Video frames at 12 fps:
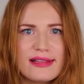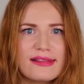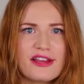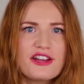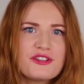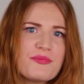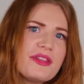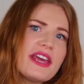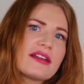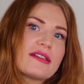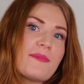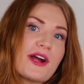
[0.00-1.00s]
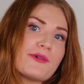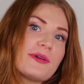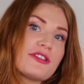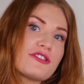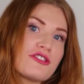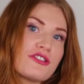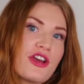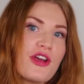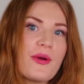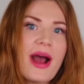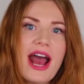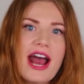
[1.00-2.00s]
get started with the experiment to
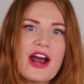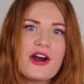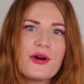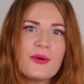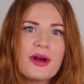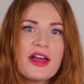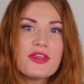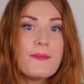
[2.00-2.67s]
show how